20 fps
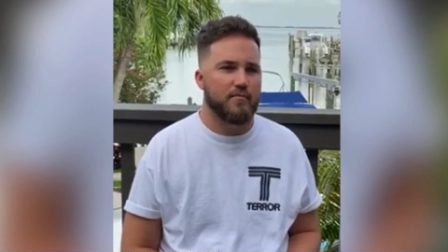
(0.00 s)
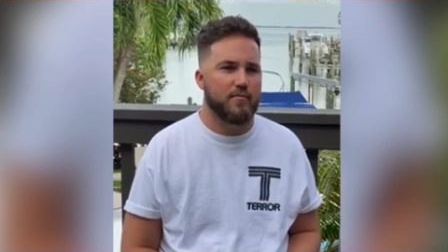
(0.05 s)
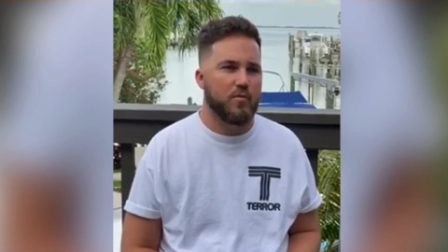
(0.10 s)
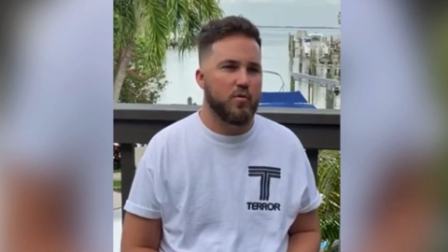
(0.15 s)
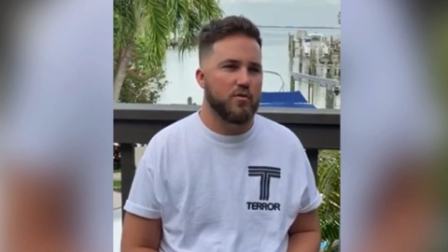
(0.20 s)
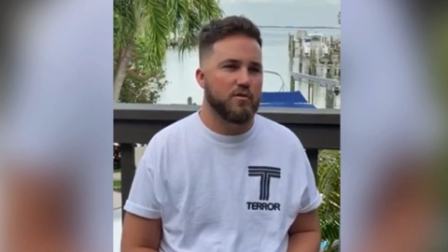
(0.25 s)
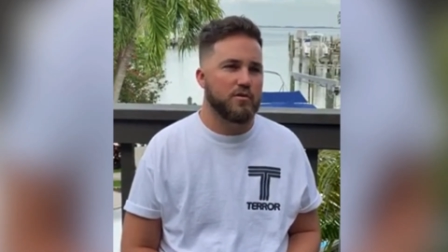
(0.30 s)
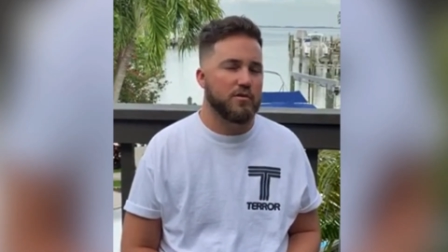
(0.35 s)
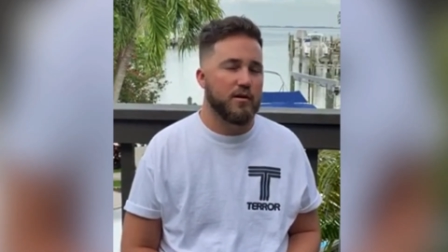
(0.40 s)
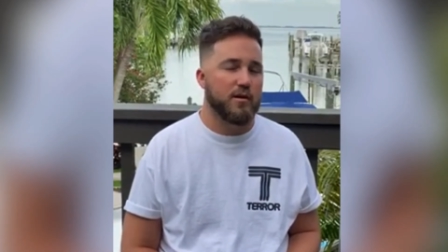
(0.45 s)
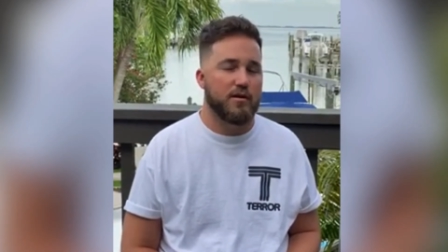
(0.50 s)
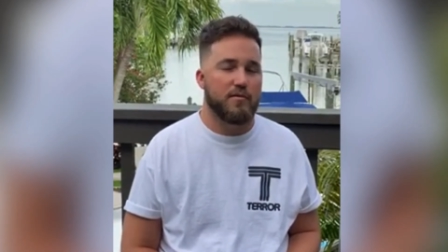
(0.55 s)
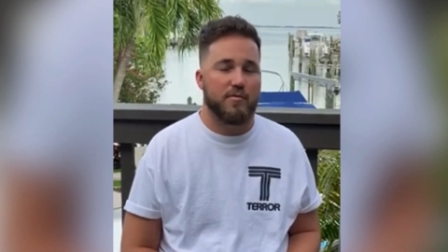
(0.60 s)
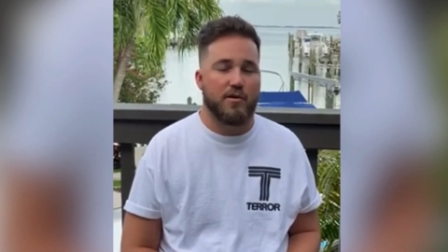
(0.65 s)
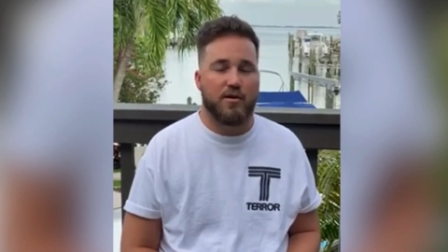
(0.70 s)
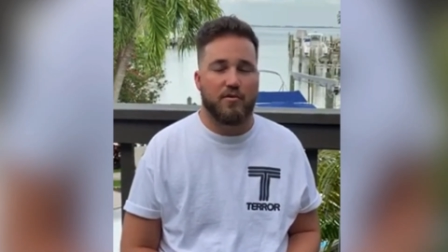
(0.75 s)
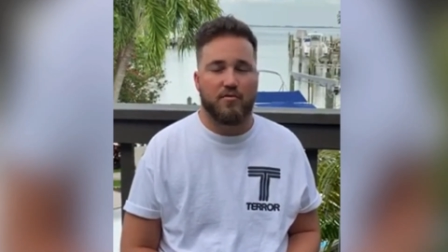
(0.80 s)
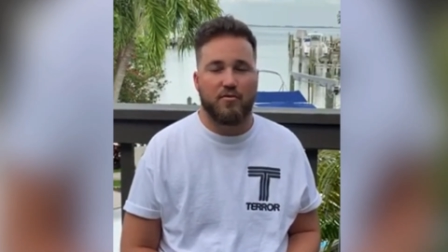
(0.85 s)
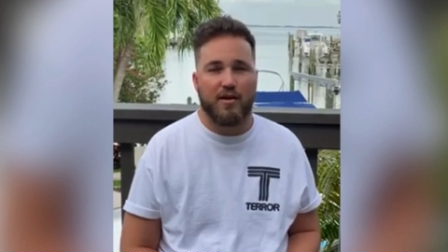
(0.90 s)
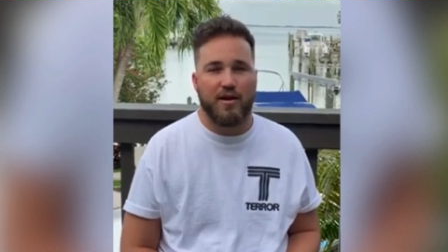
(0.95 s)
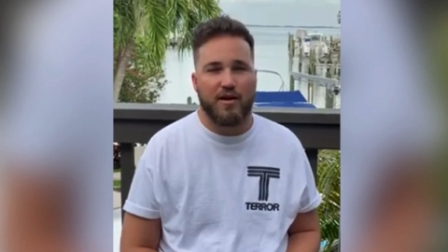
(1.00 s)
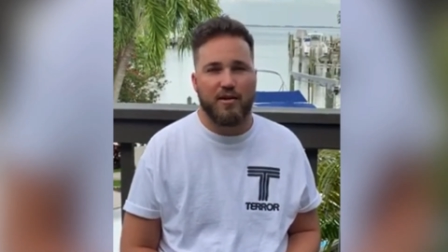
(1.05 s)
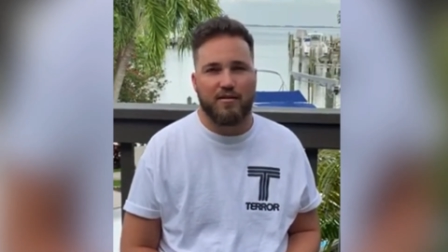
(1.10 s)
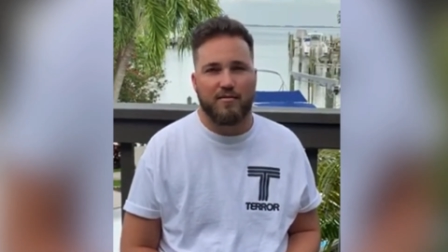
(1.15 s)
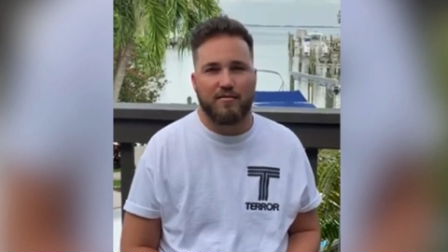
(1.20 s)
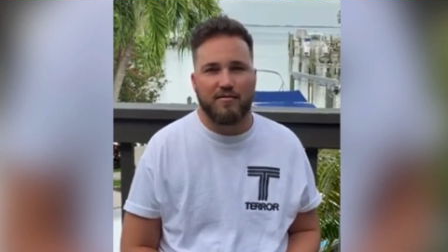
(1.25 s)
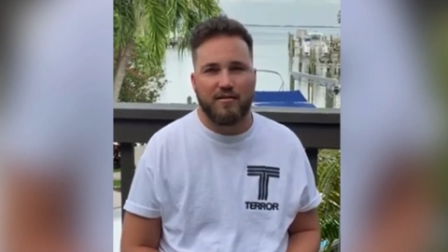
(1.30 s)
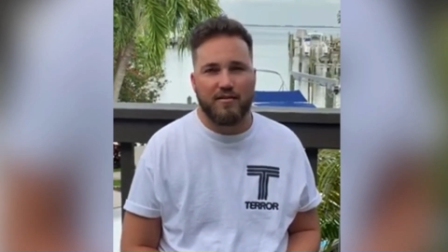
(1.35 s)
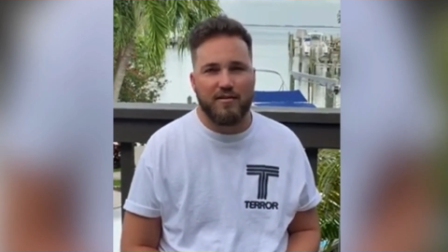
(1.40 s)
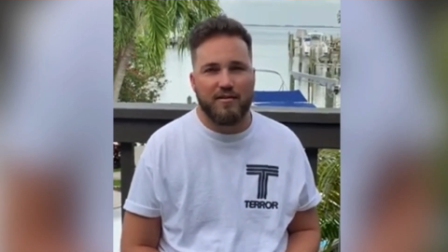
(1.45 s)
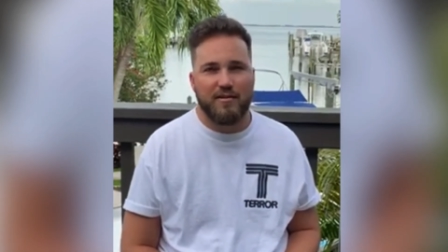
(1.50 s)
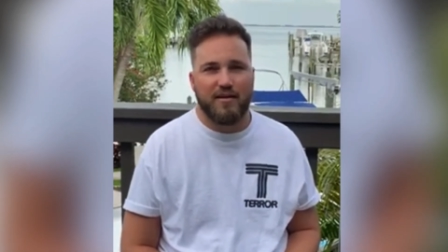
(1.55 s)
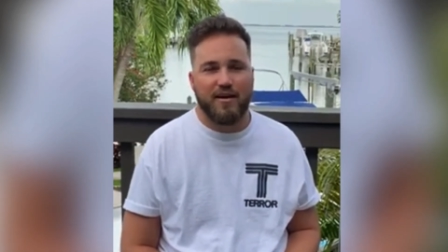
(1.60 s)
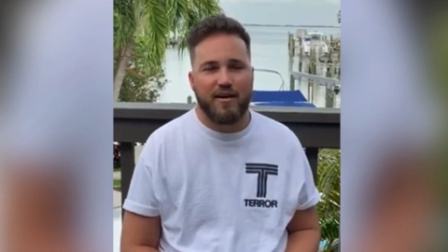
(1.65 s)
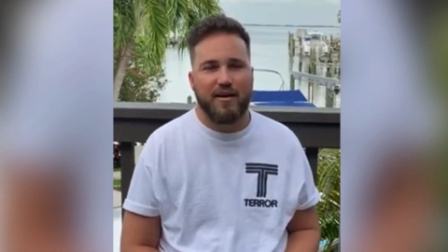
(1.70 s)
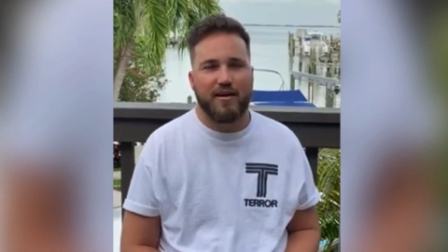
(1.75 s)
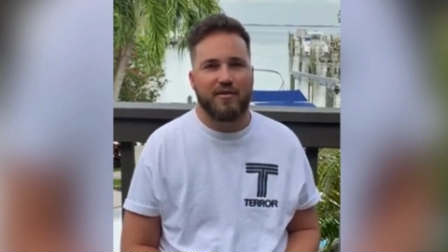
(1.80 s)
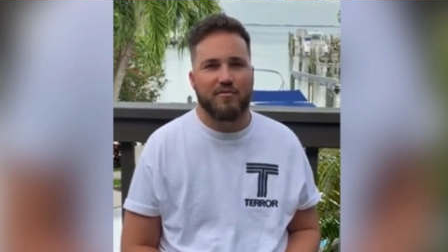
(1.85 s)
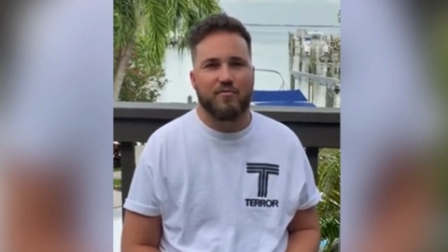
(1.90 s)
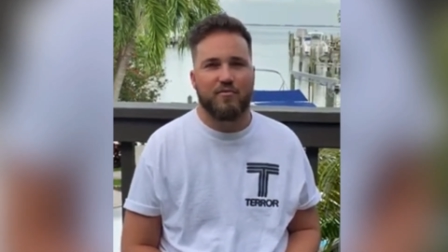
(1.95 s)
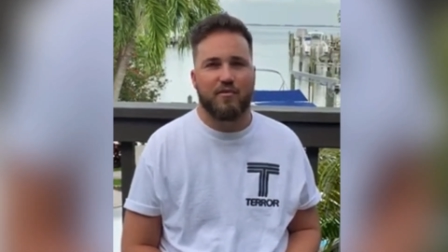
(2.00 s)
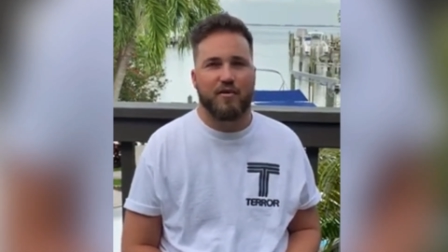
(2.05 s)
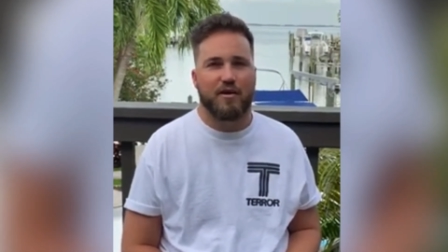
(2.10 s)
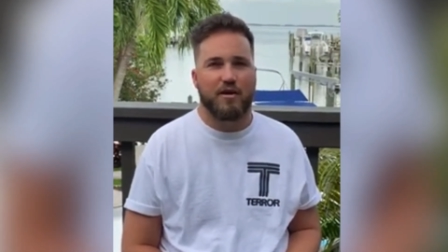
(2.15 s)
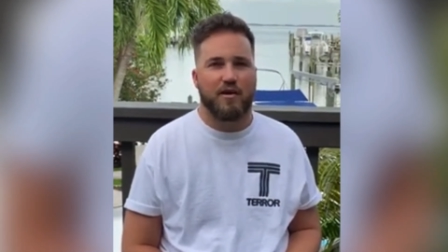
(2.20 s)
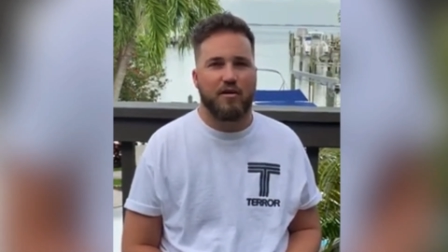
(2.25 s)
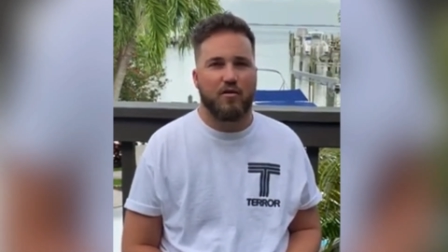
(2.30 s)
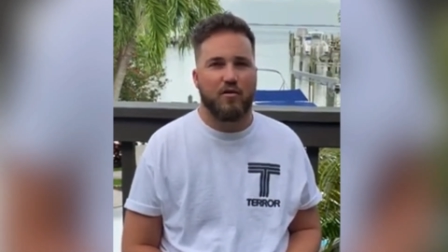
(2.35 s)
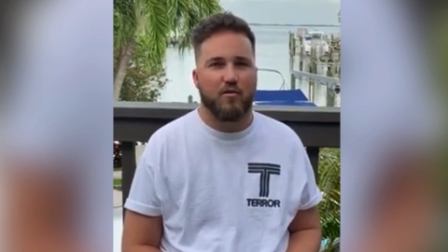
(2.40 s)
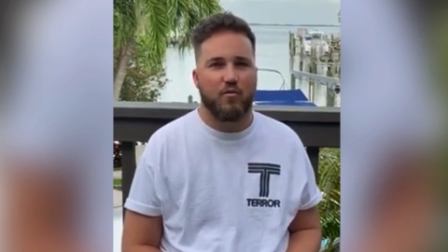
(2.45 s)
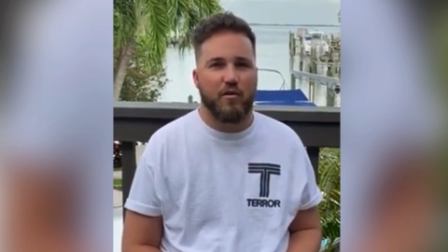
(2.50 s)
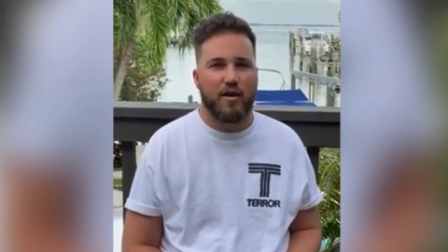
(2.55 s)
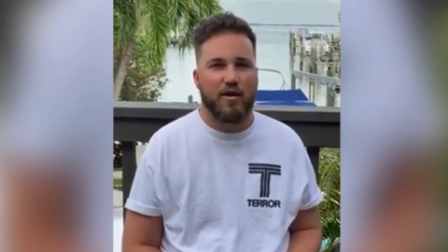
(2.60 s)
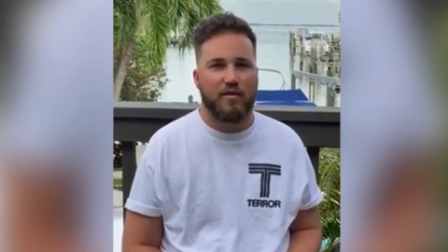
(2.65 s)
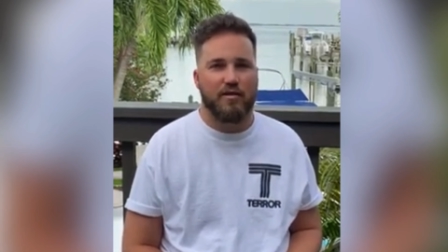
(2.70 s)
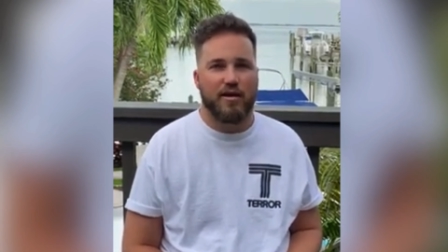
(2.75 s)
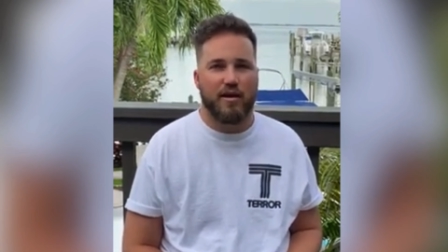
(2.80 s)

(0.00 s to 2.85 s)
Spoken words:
Or talk about rain. If you want to get all wet,